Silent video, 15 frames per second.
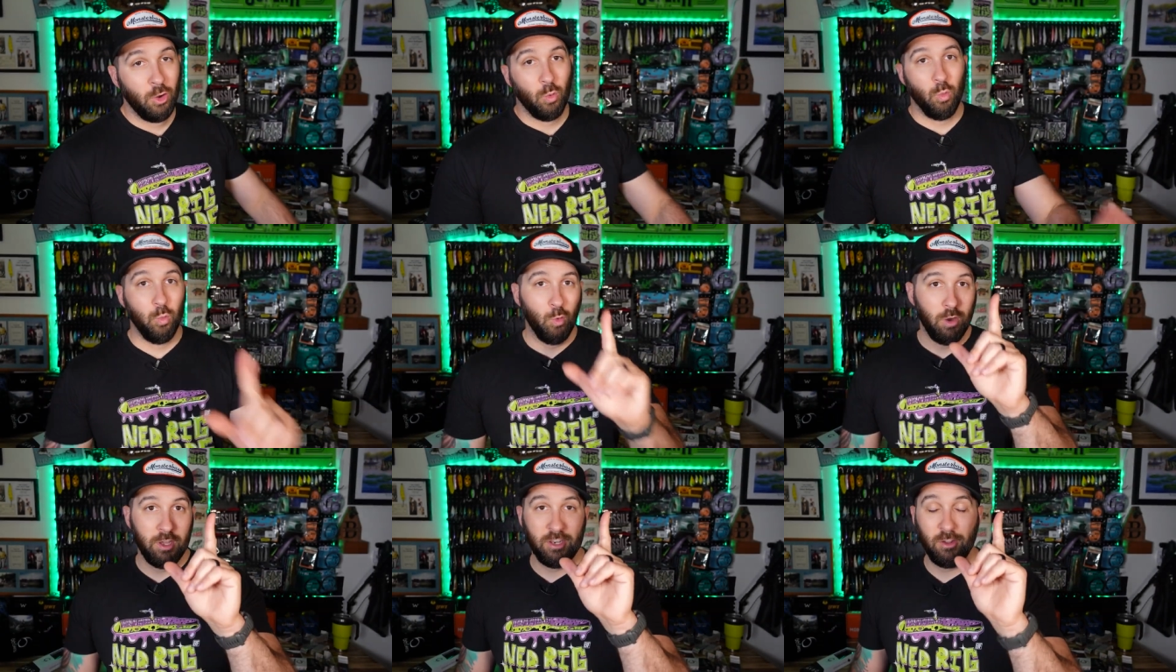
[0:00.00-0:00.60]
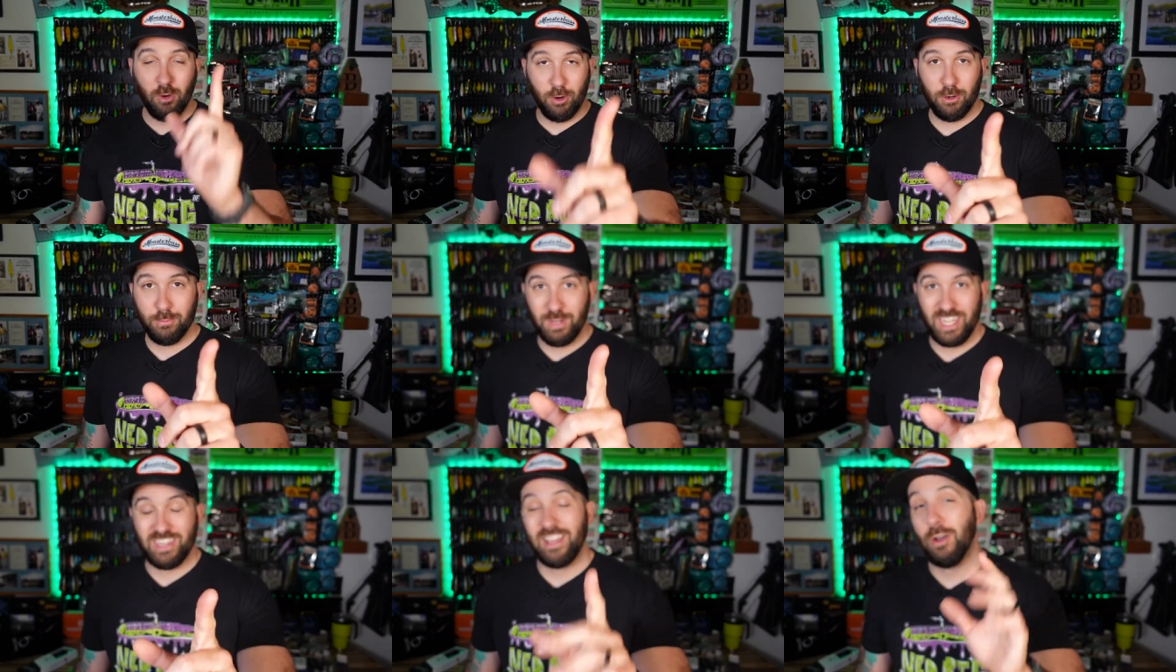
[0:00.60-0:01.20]
One hard
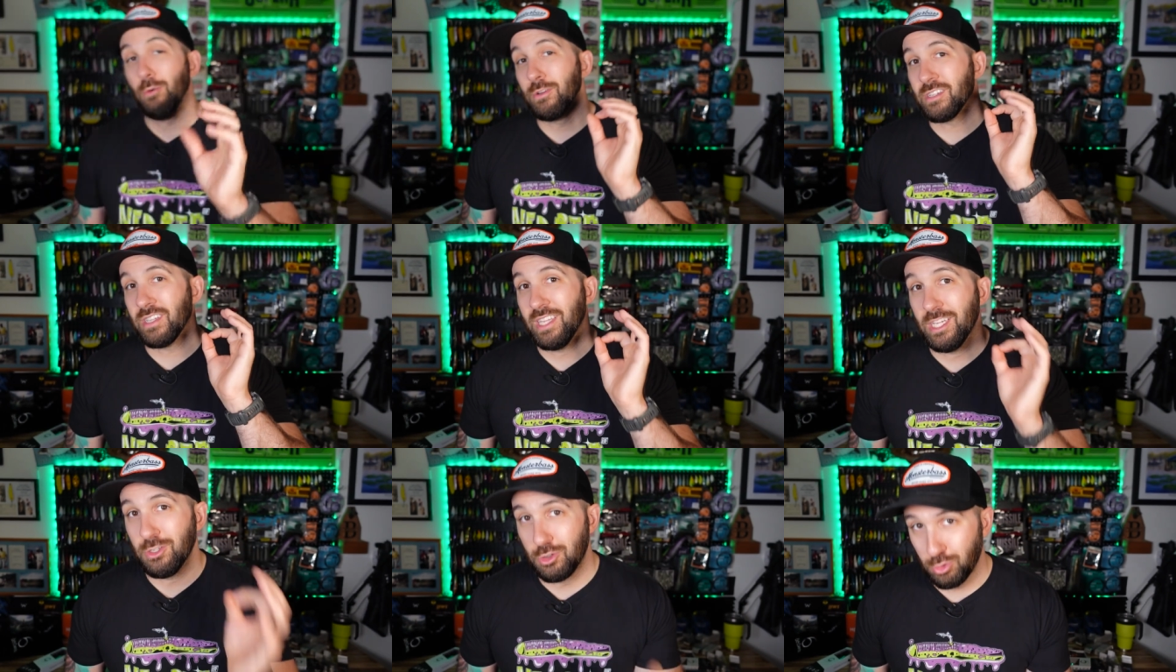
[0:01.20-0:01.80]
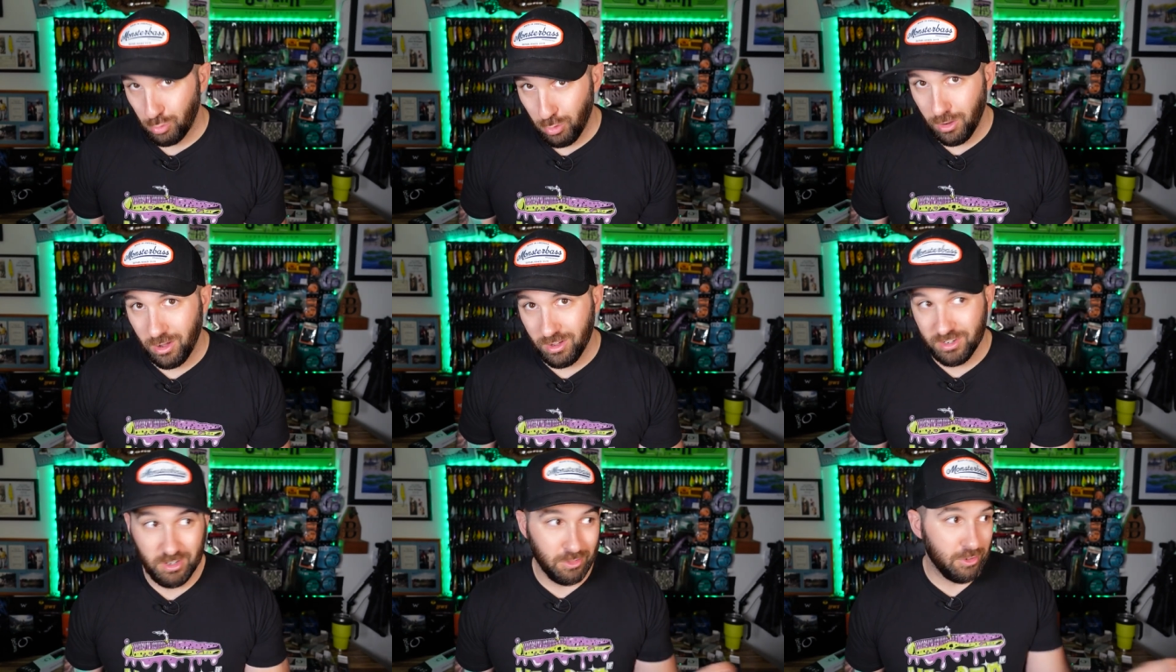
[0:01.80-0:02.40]
bait that was the
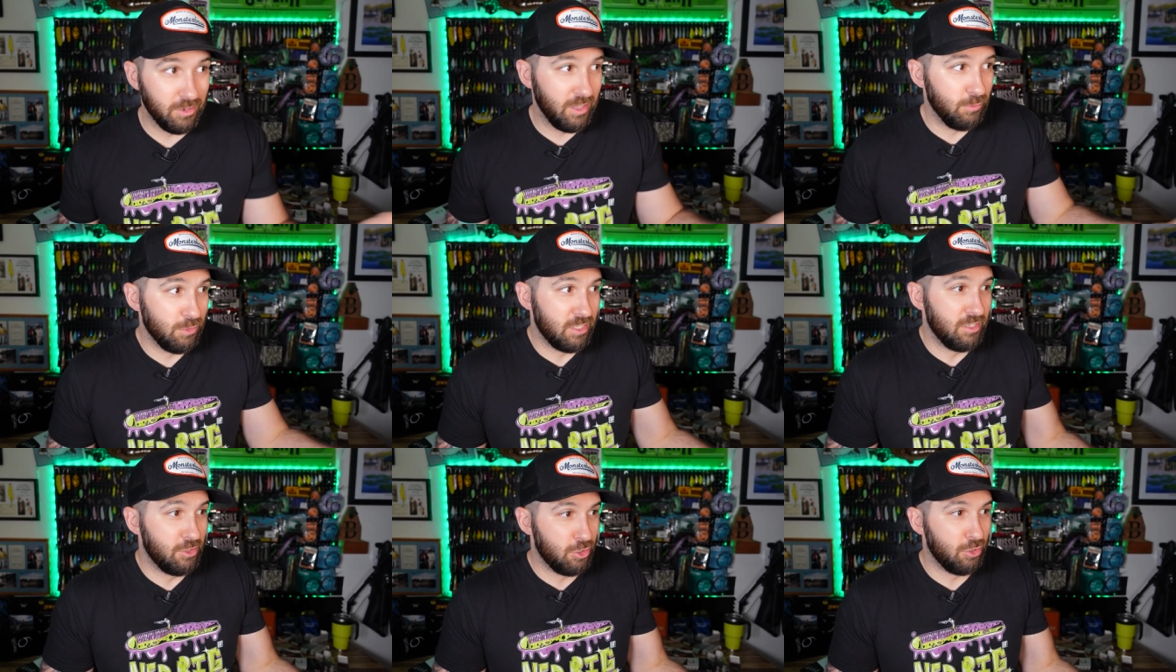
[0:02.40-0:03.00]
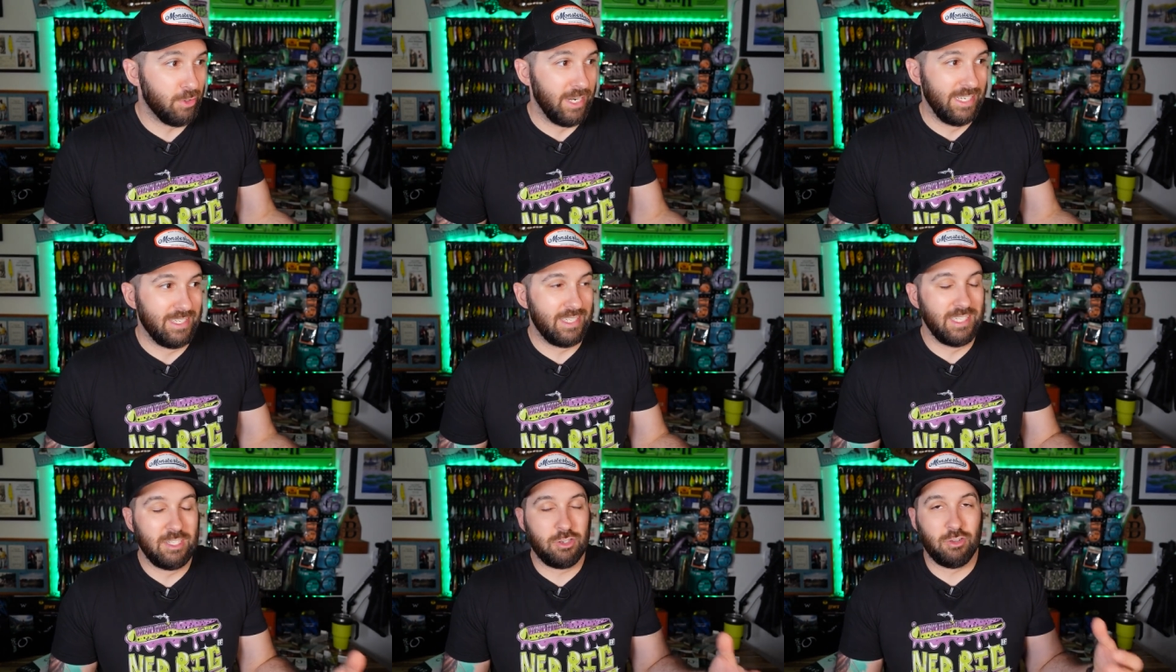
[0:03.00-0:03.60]
draw, another that was the trace.
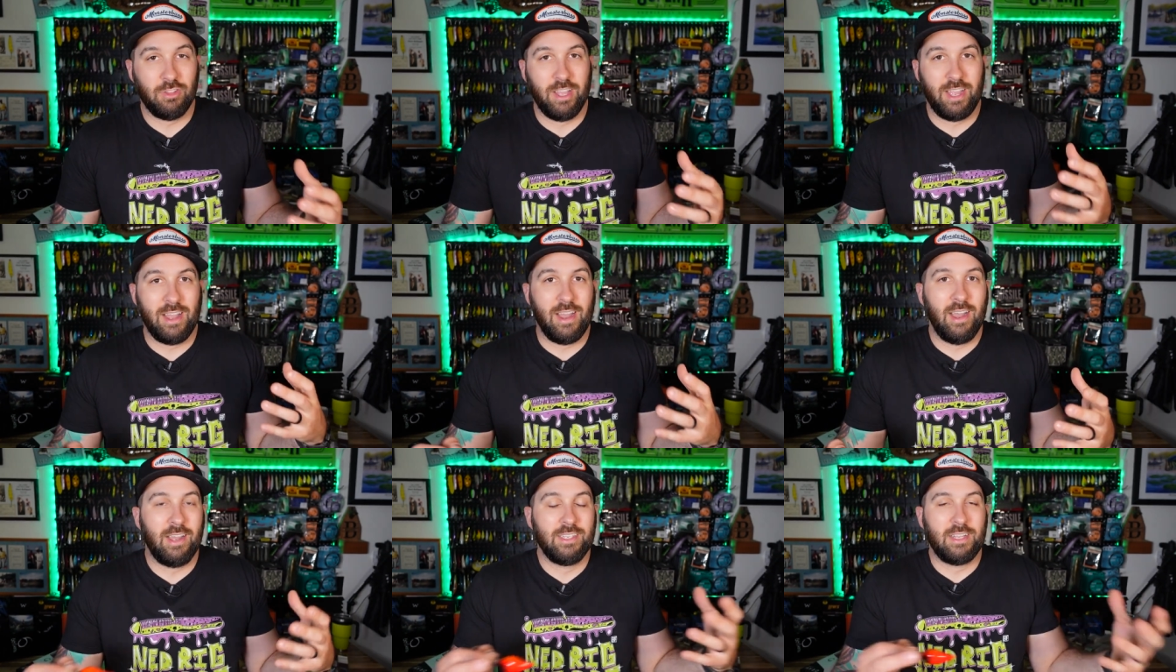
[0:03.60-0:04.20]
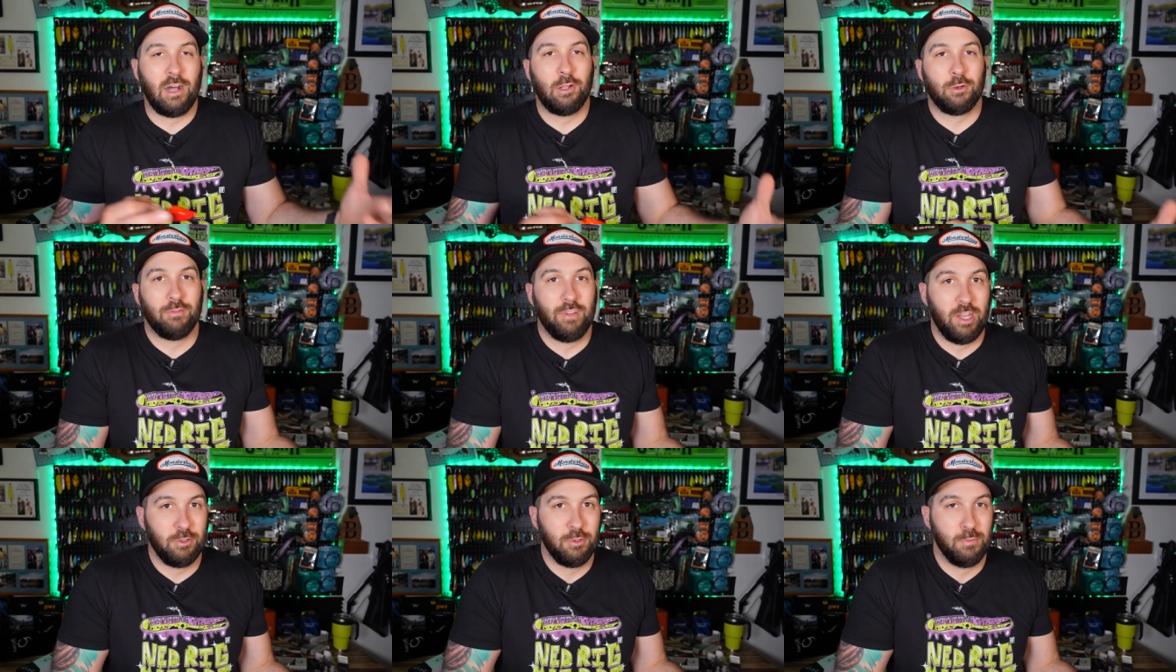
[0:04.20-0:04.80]
These are like high dollar
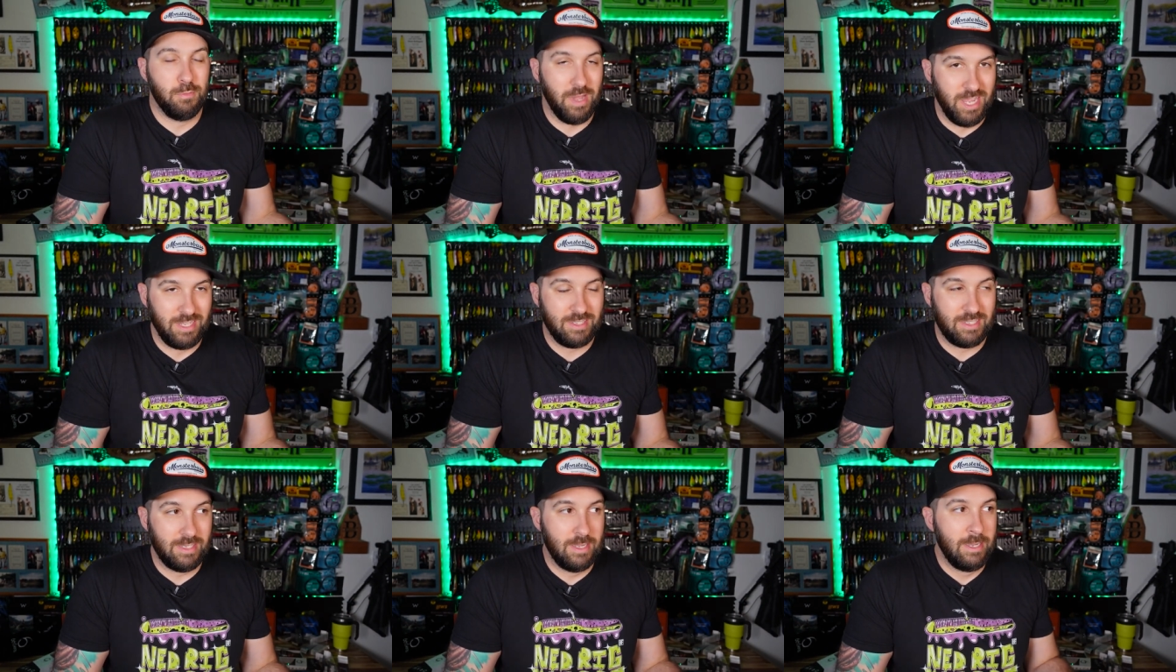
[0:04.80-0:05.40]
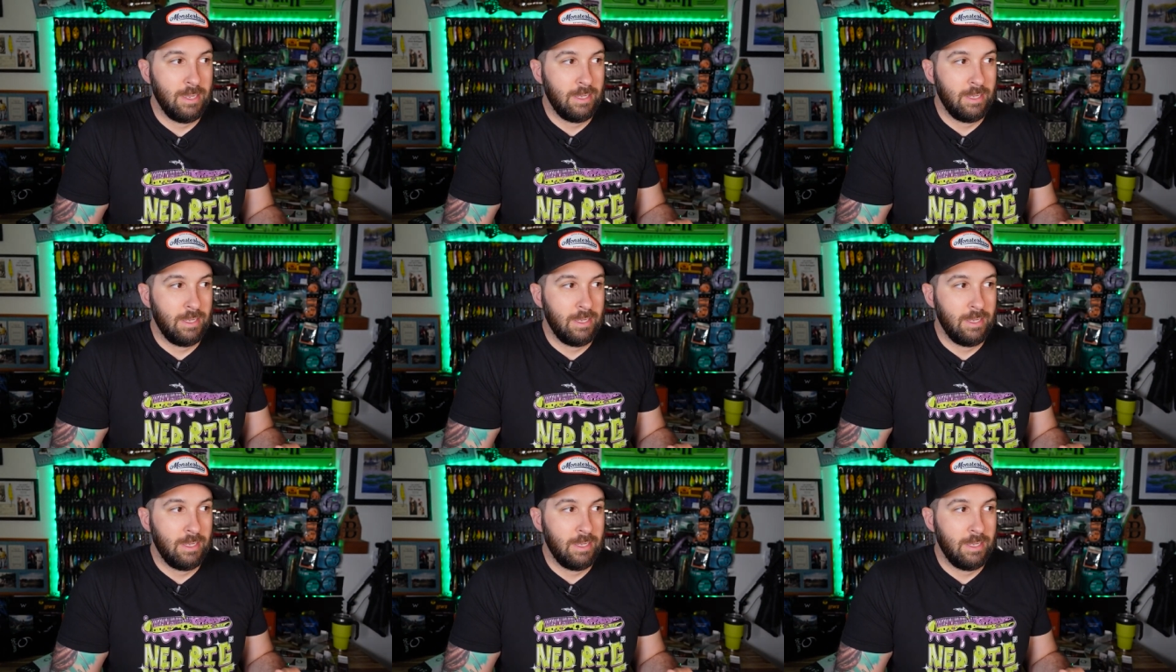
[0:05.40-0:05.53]
value baits.